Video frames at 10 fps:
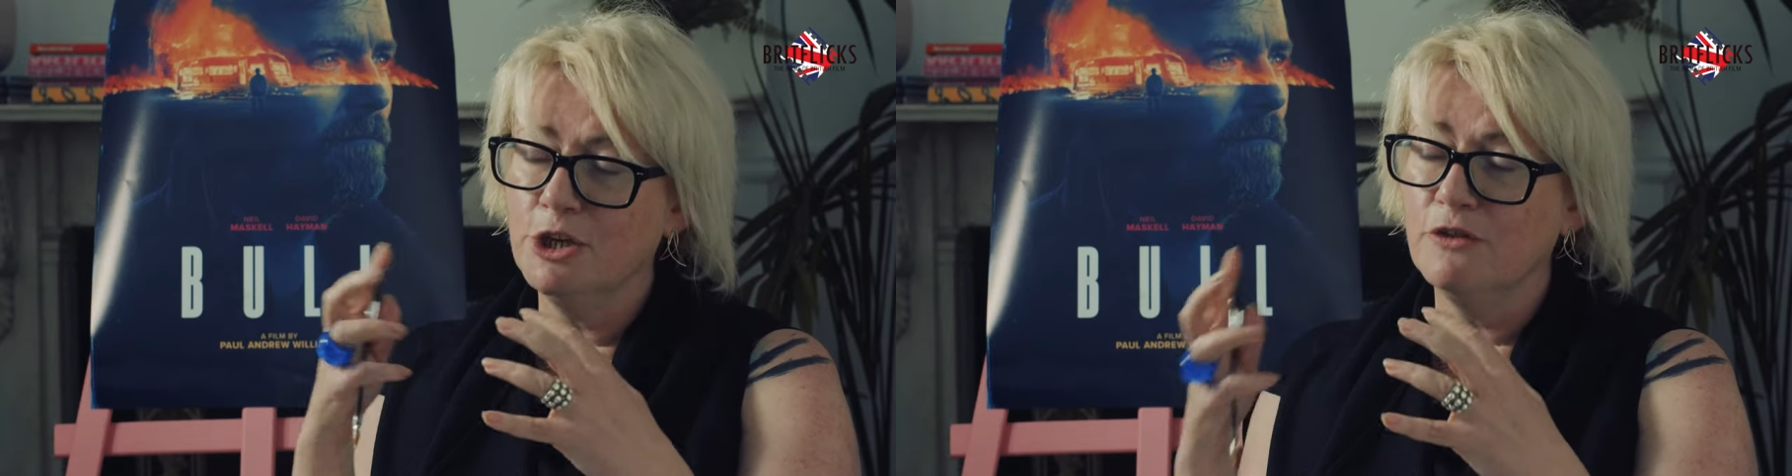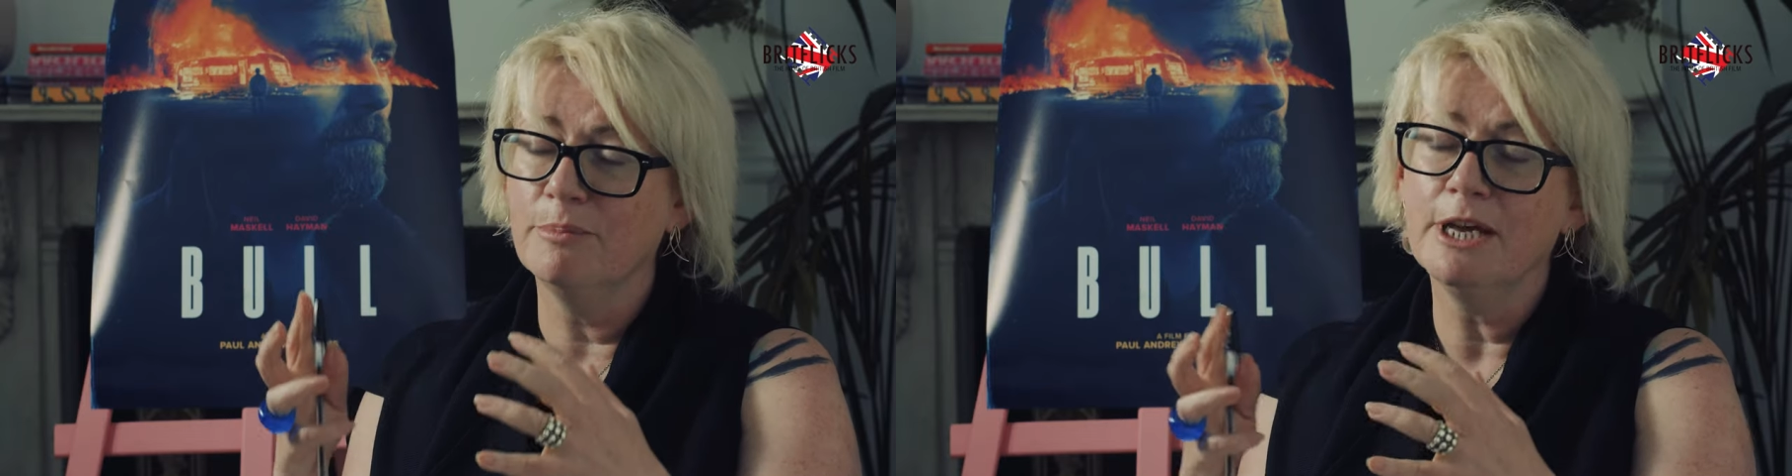
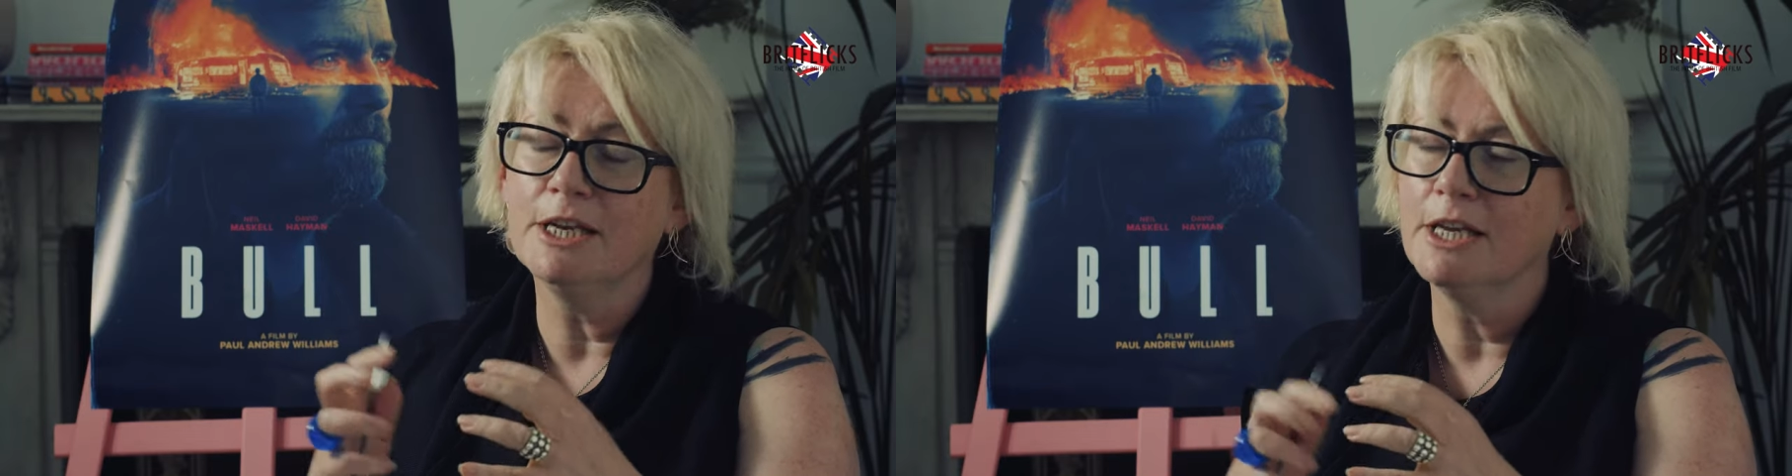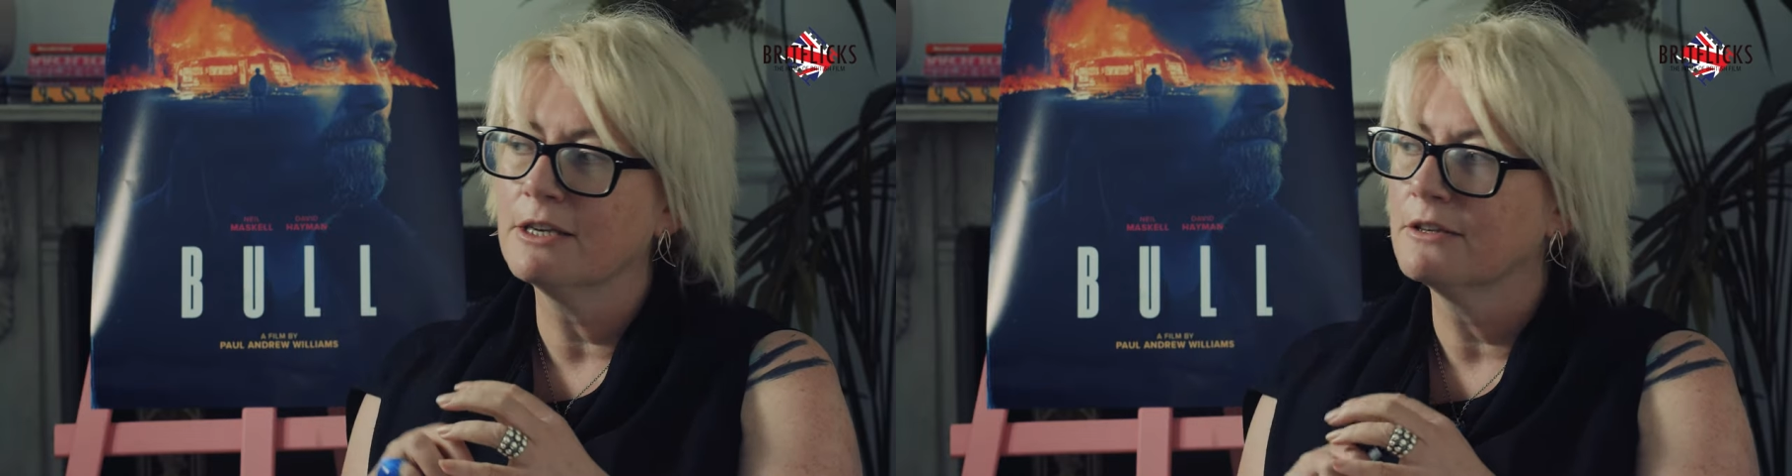and you've
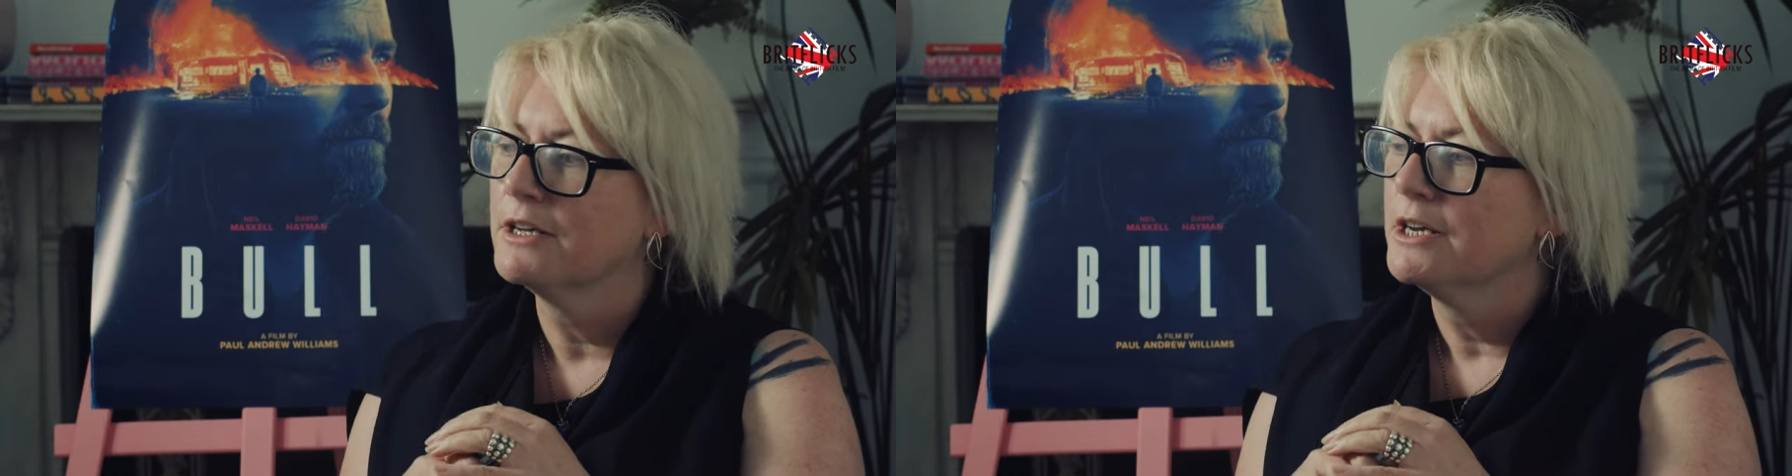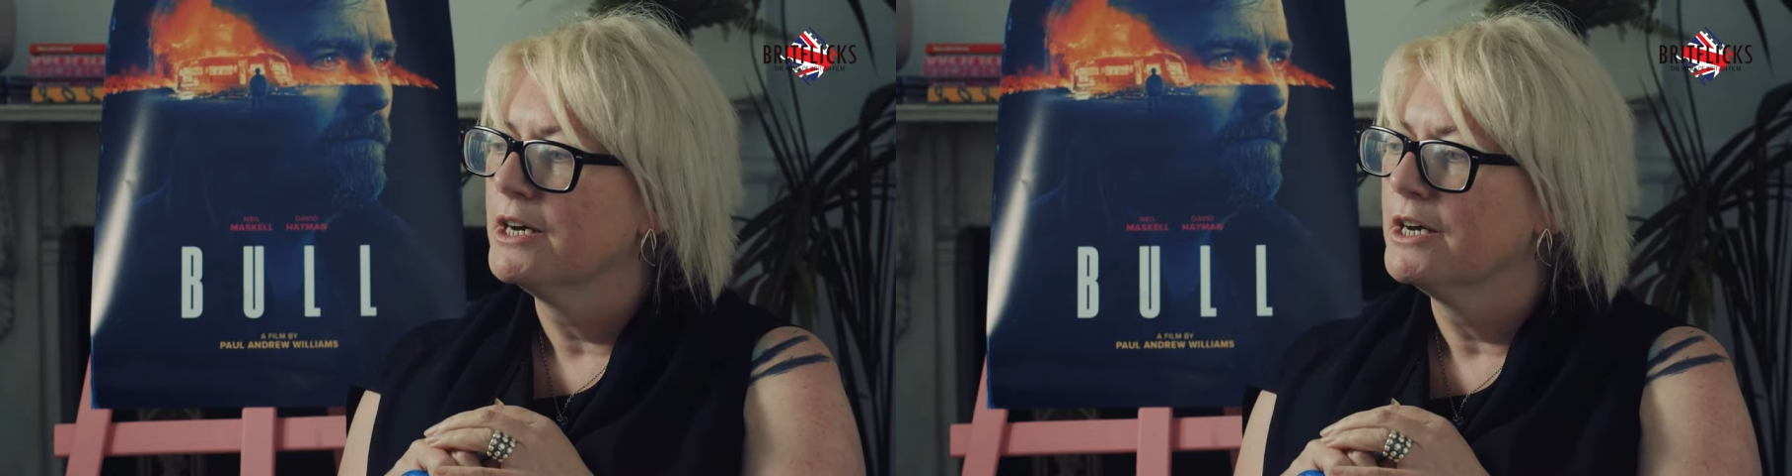been in